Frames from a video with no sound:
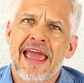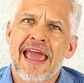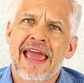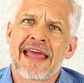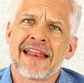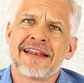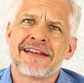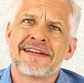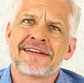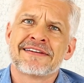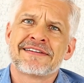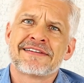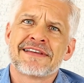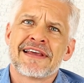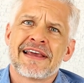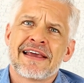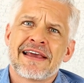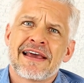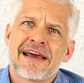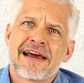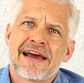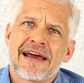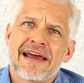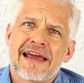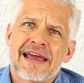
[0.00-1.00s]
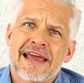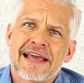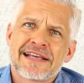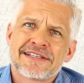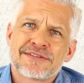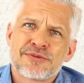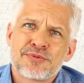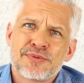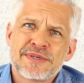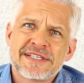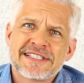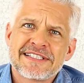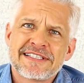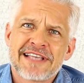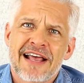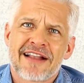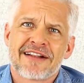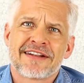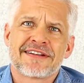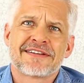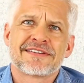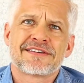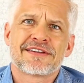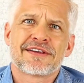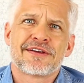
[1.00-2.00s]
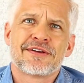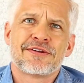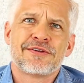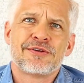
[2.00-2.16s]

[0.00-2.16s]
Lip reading: and as a result,